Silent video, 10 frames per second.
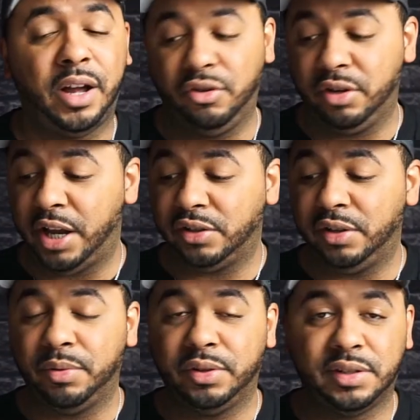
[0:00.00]
you can actually
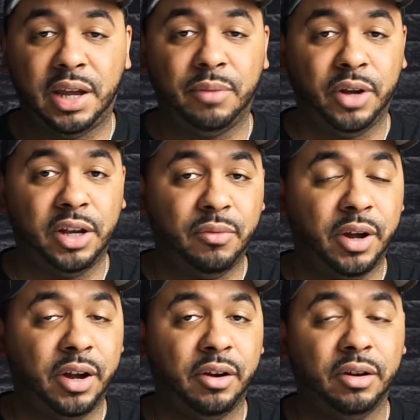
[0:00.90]
put this camera
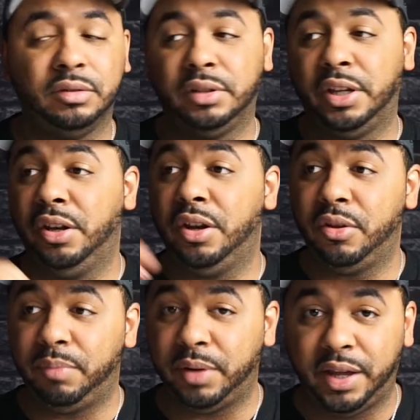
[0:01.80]
anywhere in
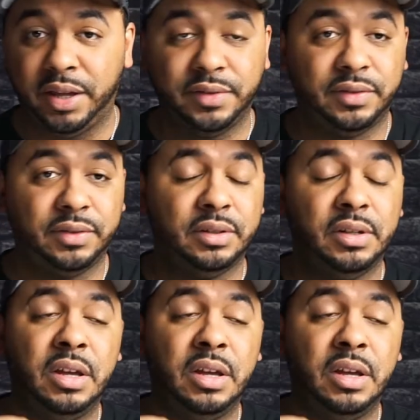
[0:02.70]
another place,